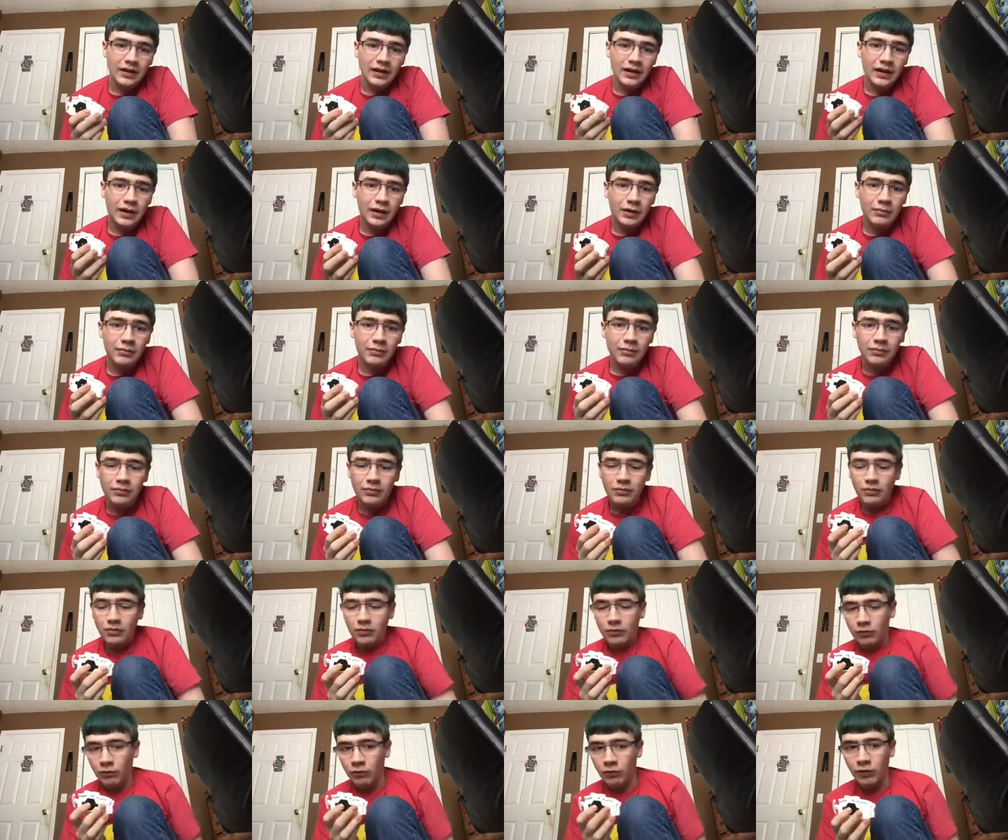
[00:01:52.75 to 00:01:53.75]

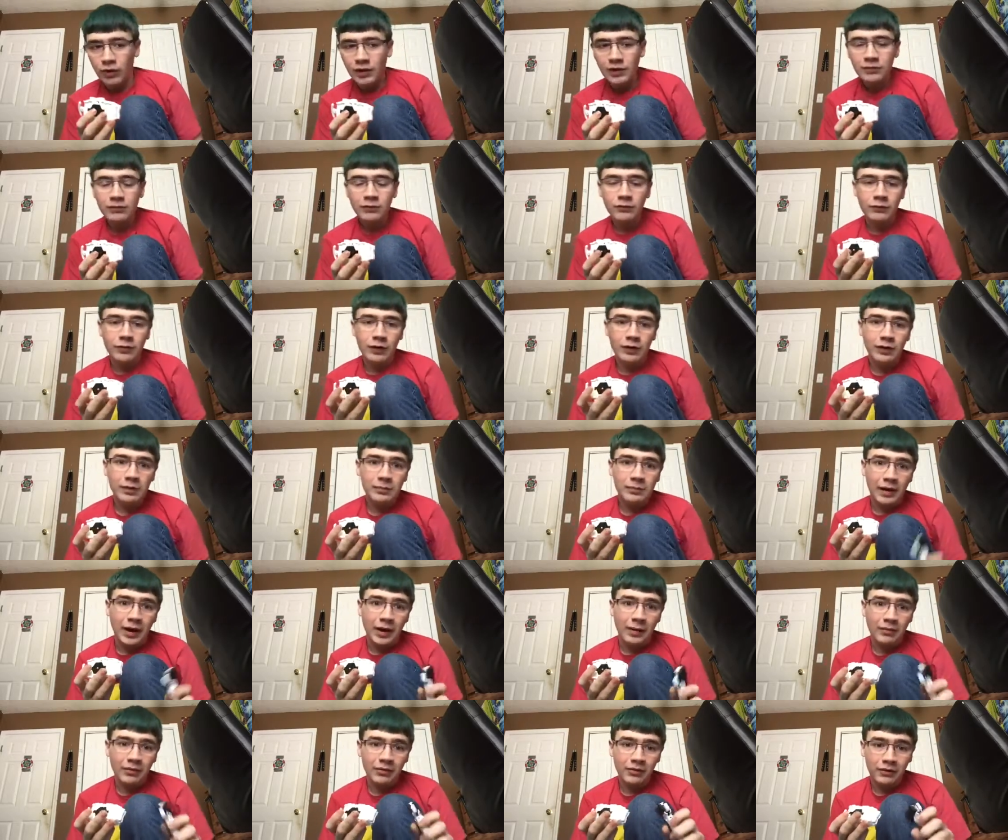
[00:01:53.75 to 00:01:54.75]
one very
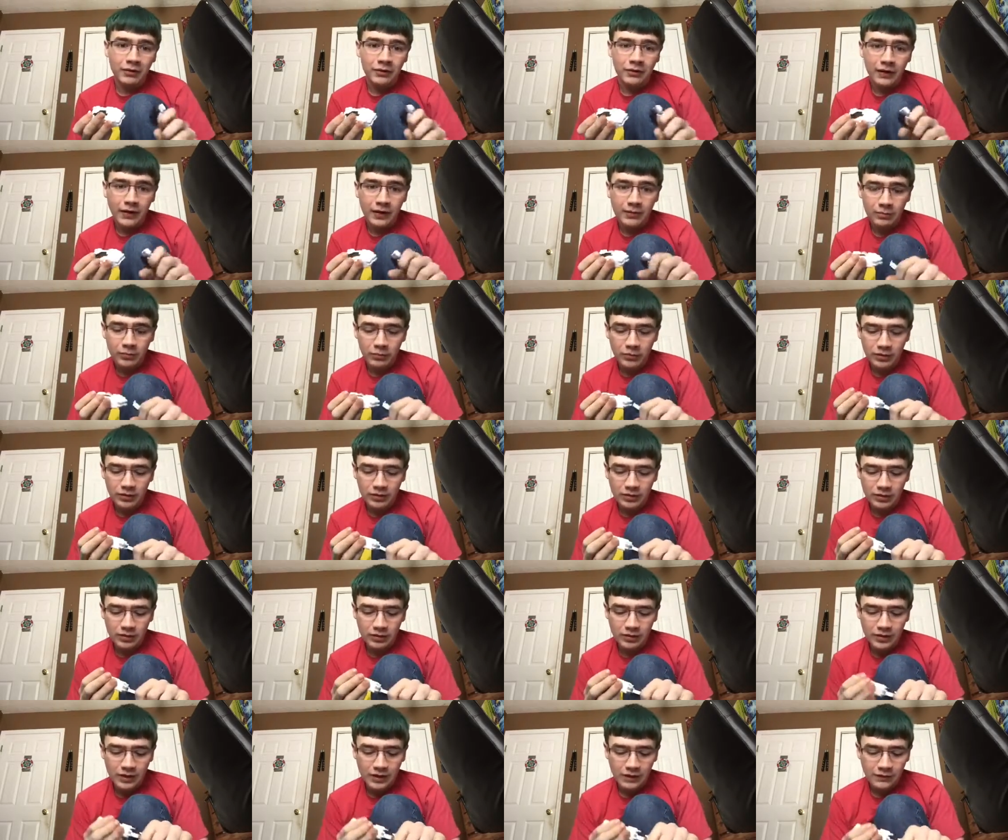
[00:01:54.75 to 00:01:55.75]
popular setup with
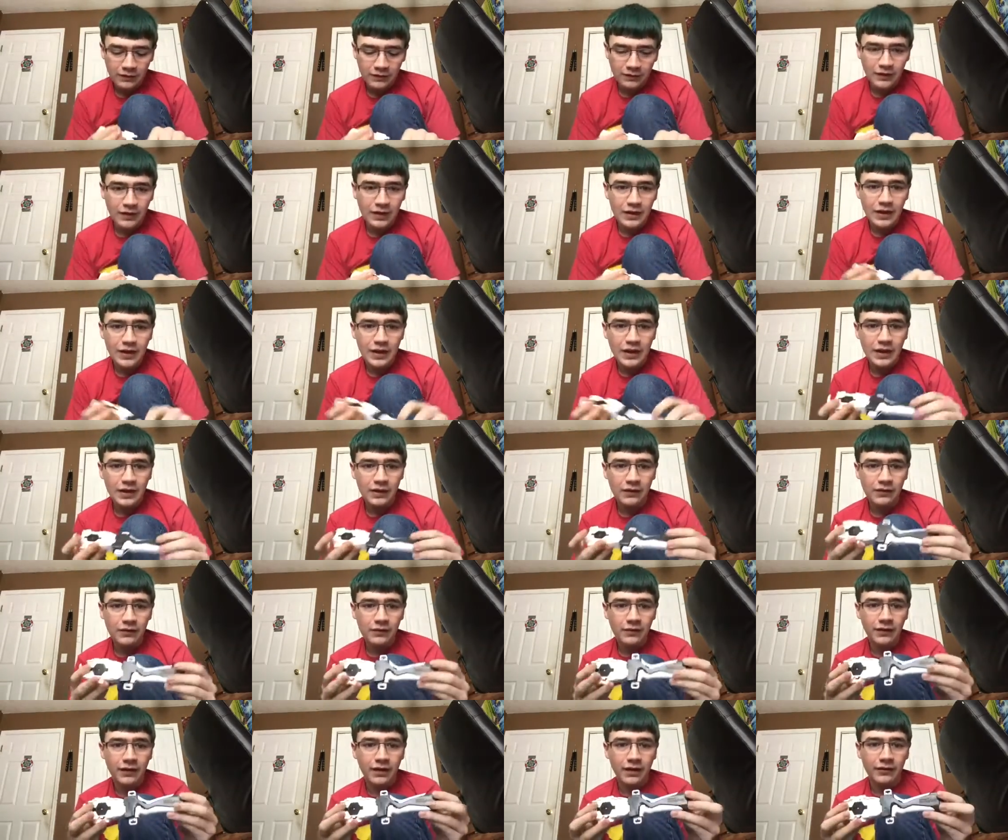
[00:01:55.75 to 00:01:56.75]
this
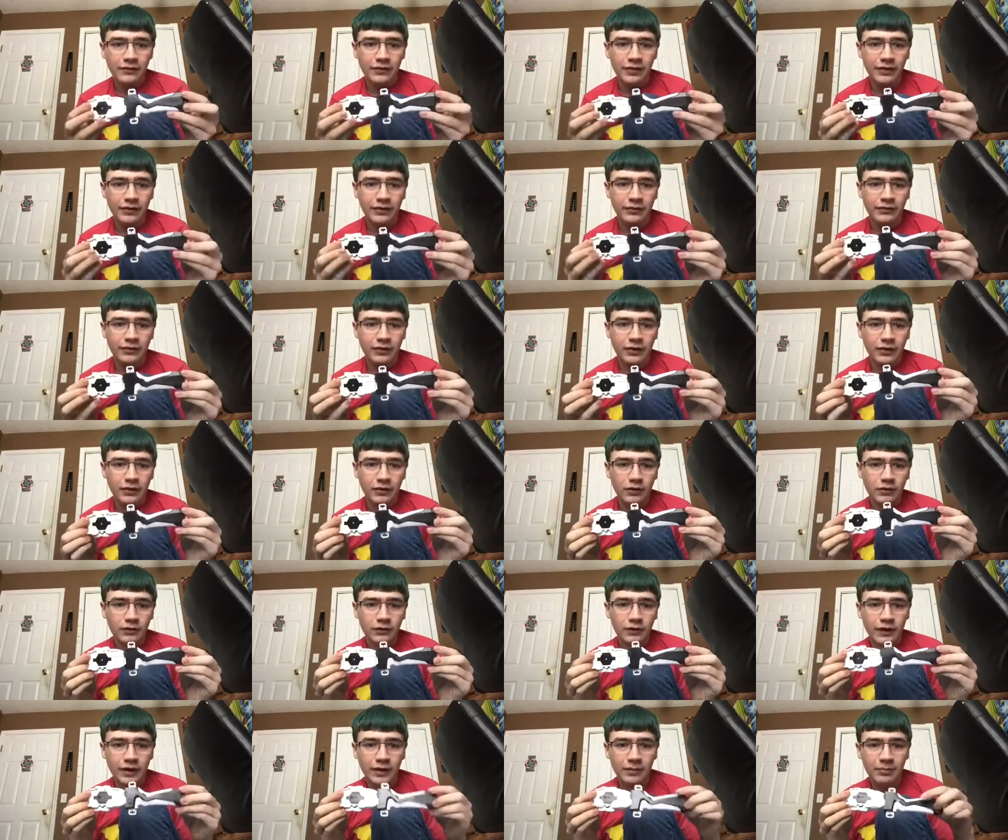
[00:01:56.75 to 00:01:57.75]
is a very vertical
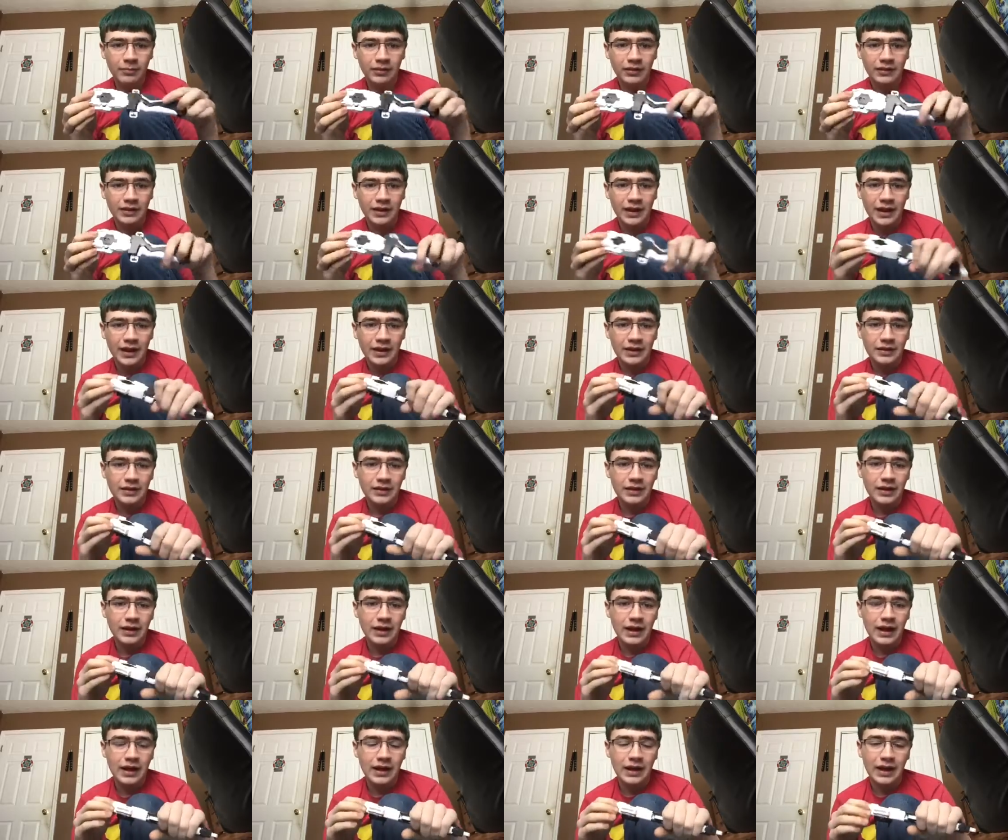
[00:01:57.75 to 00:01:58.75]
setup like that,
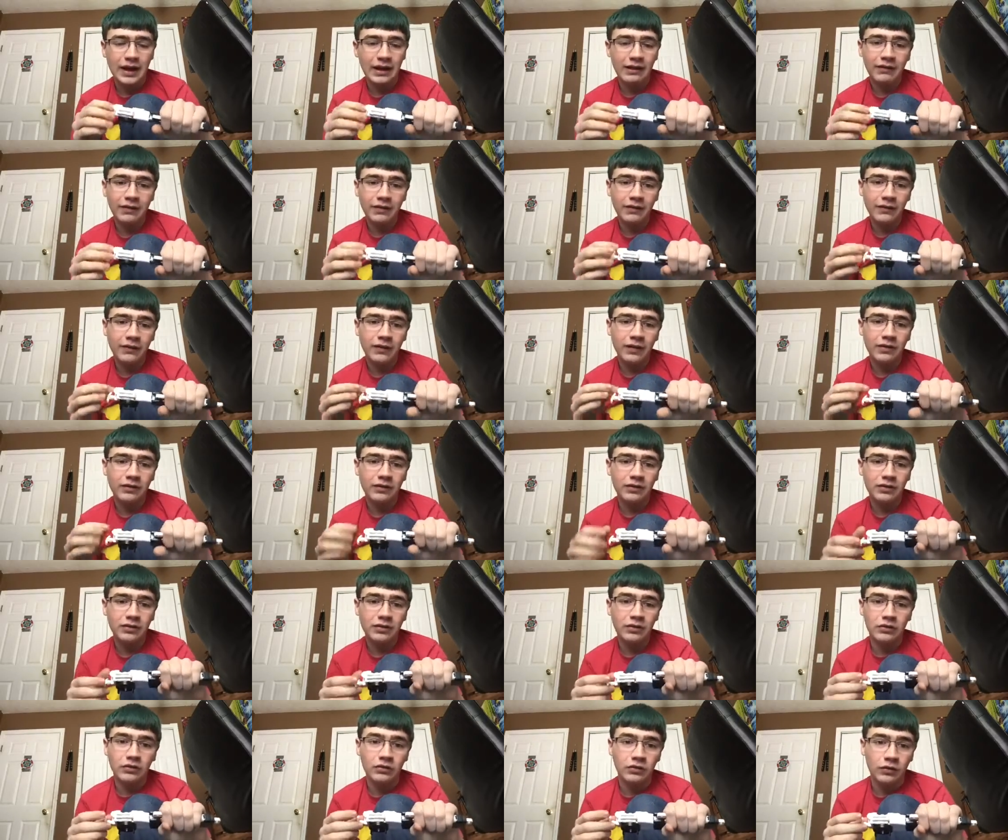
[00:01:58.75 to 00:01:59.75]
and I like to call it
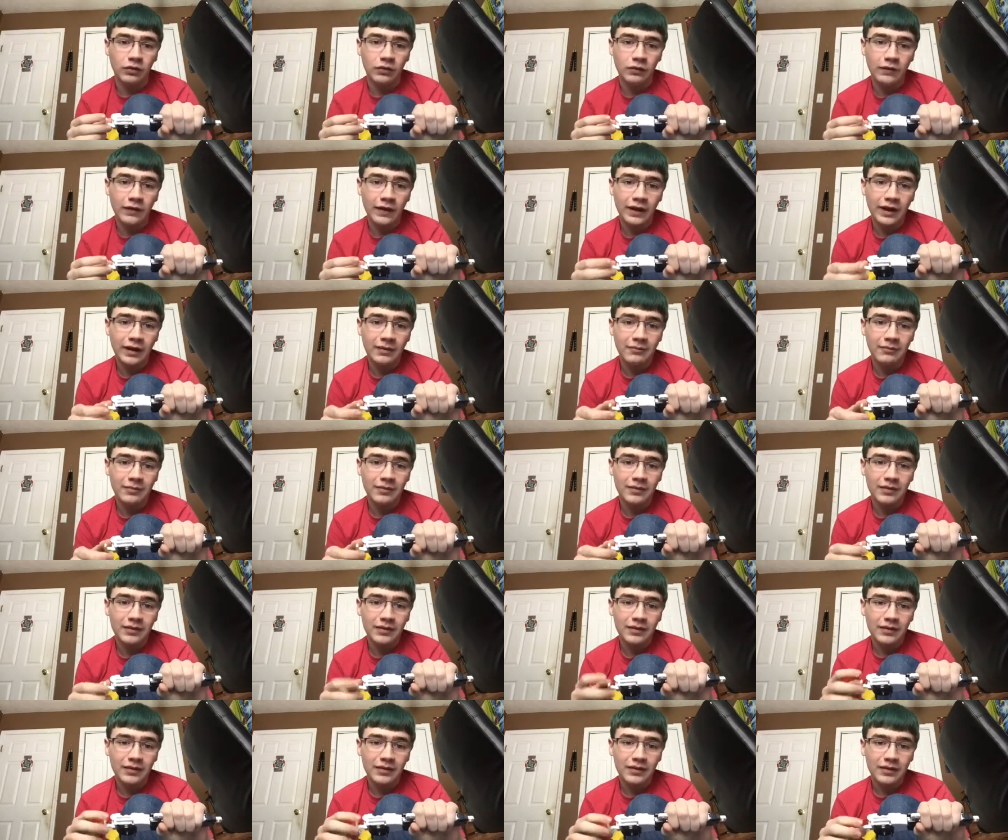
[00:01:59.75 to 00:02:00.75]
the shoe setup.
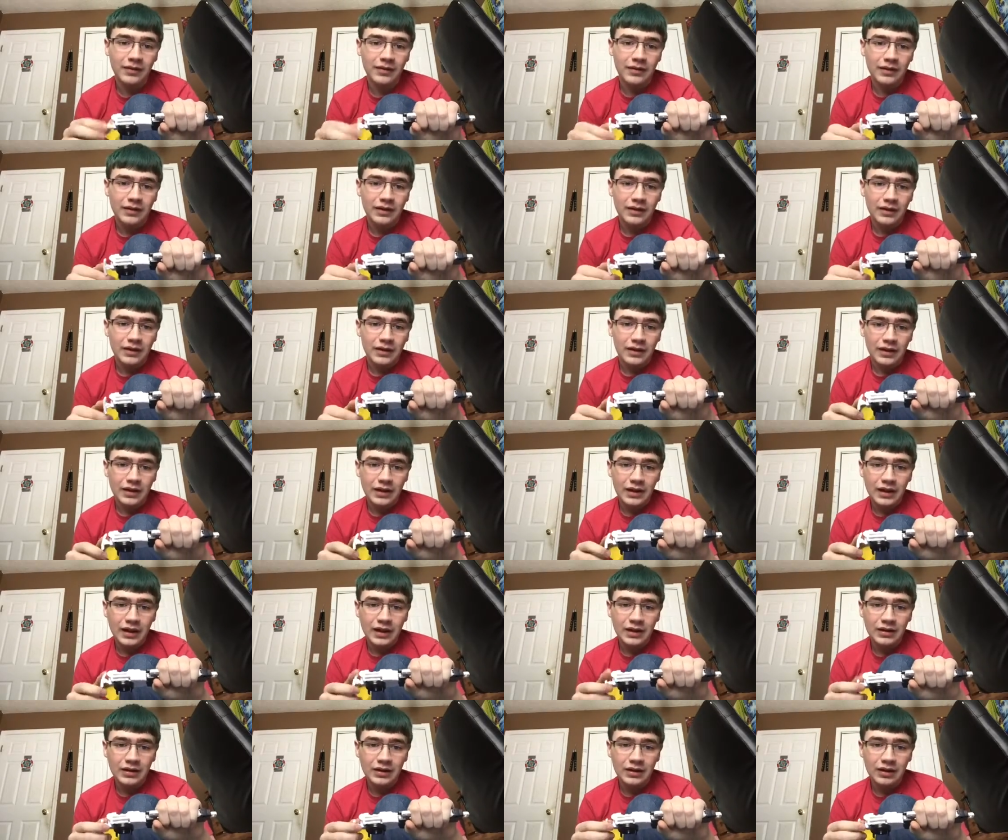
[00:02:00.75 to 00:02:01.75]

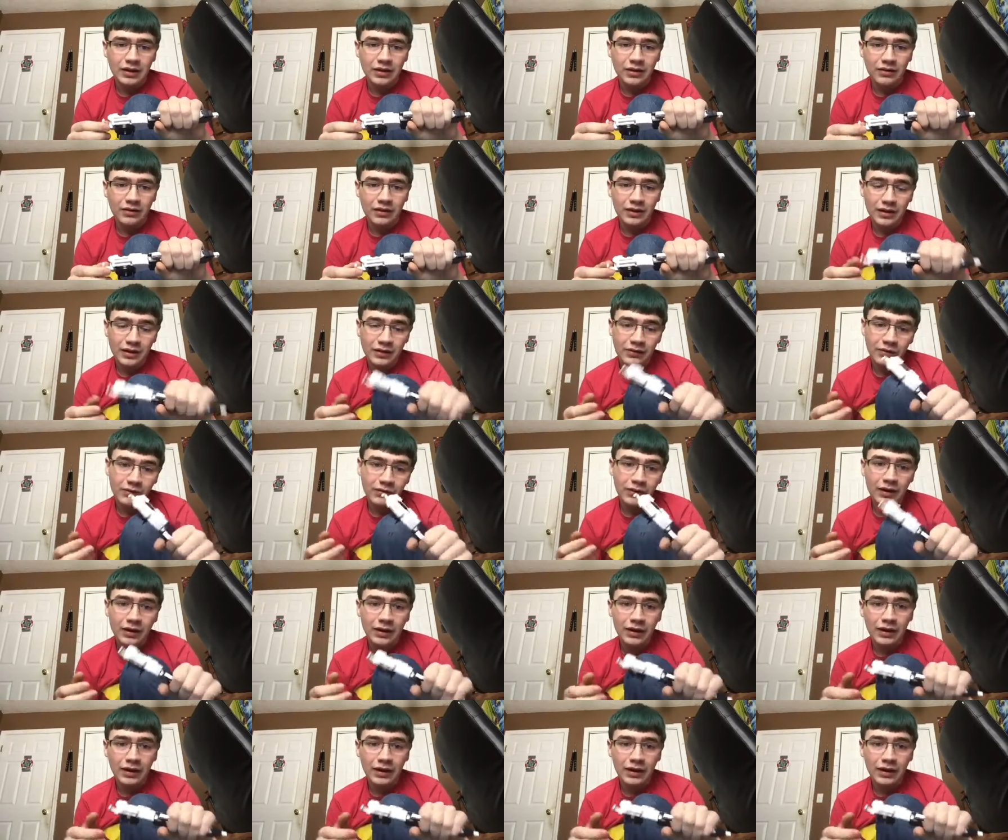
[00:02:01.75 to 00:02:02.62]
And you know, it's very